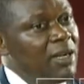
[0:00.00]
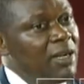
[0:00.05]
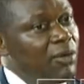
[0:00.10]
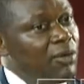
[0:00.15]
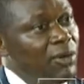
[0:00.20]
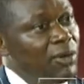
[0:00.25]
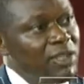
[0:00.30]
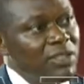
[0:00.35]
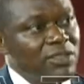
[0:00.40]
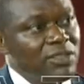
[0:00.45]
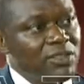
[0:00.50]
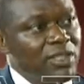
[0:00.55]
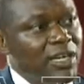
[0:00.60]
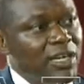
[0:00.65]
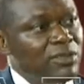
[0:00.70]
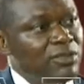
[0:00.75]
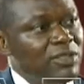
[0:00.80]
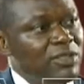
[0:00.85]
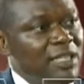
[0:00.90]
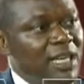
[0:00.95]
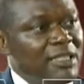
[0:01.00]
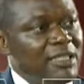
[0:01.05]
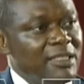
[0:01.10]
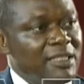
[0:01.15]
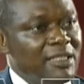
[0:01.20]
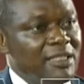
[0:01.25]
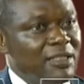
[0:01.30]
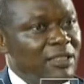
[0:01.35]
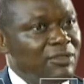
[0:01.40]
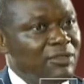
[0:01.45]
What he's trying to say as a
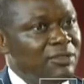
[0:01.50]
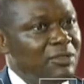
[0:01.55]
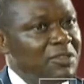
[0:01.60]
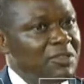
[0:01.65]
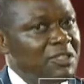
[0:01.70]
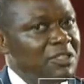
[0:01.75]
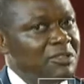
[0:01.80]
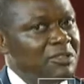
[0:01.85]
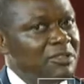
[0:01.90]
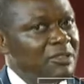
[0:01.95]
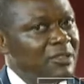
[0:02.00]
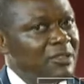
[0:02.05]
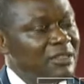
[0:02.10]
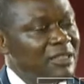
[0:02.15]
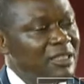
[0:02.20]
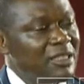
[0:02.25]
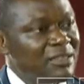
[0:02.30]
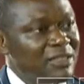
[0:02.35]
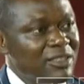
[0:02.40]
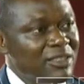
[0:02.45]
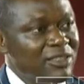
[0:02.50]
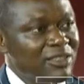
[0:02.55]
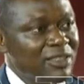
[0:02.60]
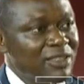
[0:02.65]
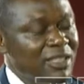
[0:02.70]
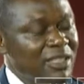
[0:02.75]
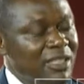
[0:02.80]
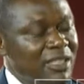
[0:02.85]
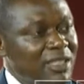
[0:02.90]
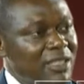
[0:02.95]
third force is not
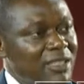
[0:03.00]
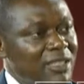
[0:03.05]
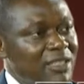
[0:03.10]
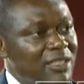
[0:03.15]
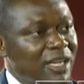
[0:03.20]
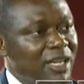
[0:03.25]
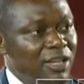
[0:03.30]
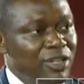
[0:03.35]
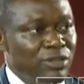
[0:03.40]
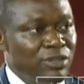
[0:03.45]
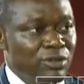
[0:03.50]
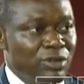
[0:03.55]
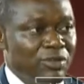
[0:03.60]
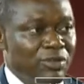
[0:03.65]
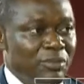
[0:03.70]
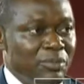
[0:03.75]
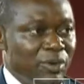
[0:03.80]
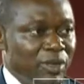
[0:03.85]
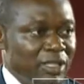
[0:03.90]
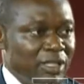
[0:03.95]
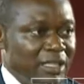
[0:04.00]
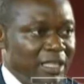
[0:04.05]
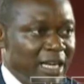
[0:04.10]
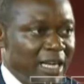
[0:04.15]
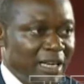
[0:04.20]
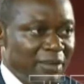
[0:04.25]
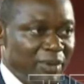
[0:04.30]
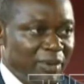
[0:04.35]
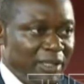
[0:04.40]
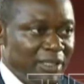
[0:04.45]
necessarily the issue of a
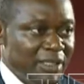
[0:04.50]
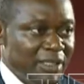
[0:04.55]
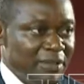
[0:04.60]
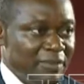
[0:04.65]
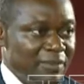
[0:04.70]
political party.